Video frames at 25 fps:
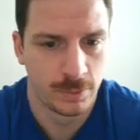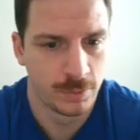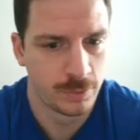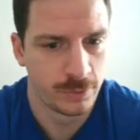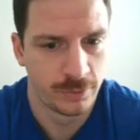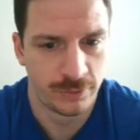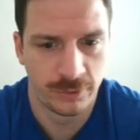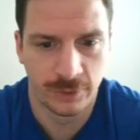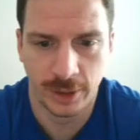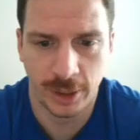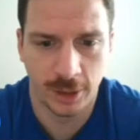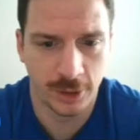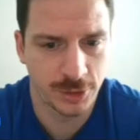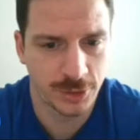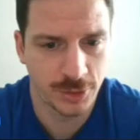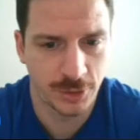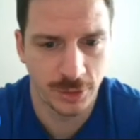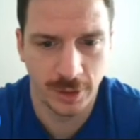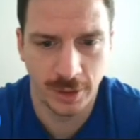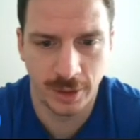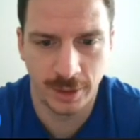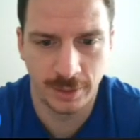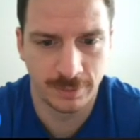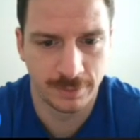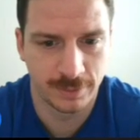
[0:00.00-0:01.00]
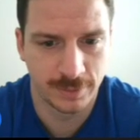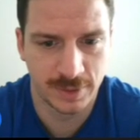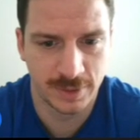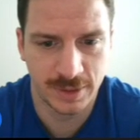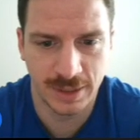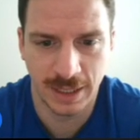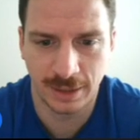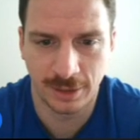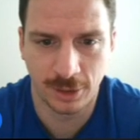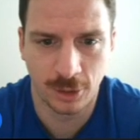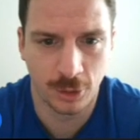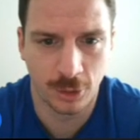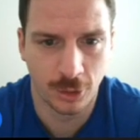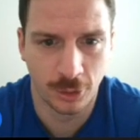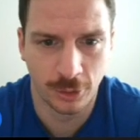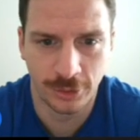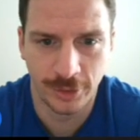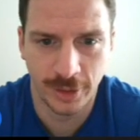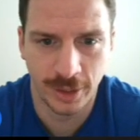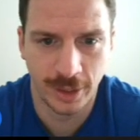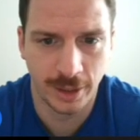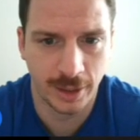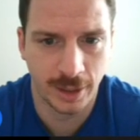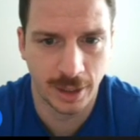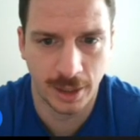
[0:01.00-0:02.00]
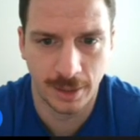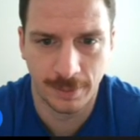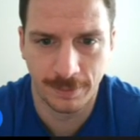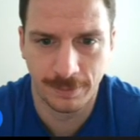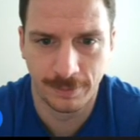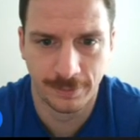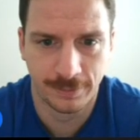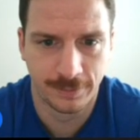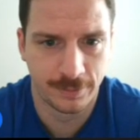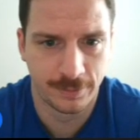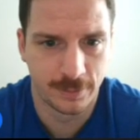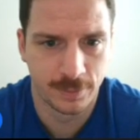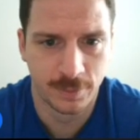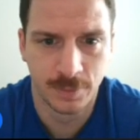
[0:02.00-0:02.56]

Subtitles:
Flare screen set the whole thing up.